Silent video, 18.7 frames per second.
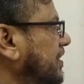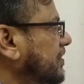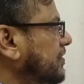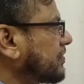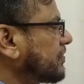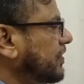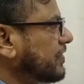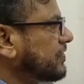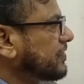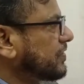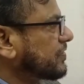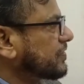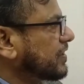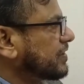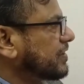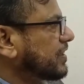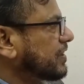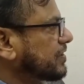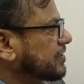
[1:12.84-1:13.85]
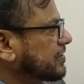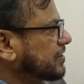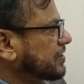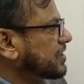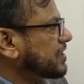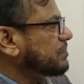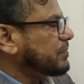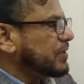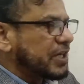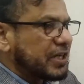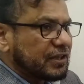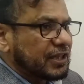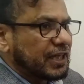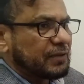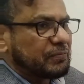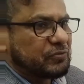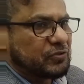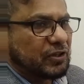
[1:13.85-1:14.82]
us first discuss the three main
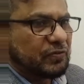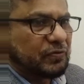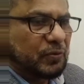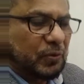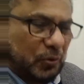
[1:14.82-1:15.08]
types of